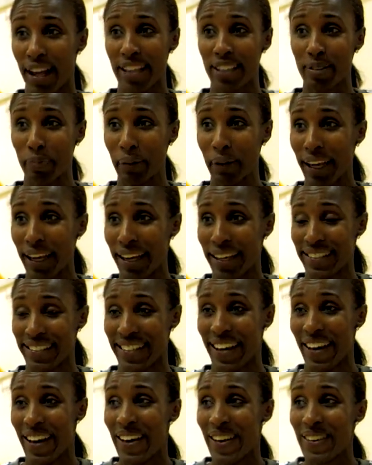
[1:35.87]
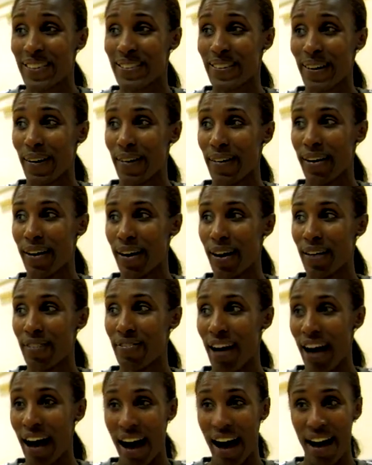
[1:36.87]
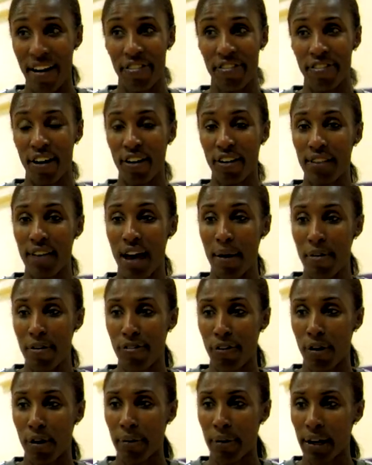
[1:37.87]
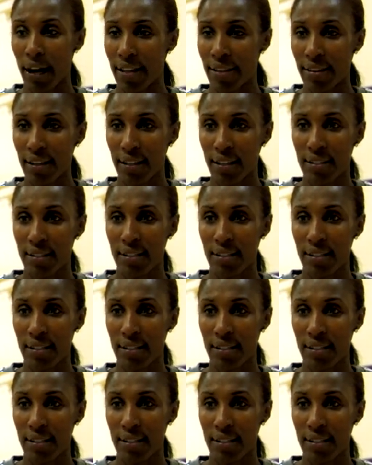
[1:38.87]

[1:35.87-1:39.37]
last place. So um, I, I, felt that before, but I think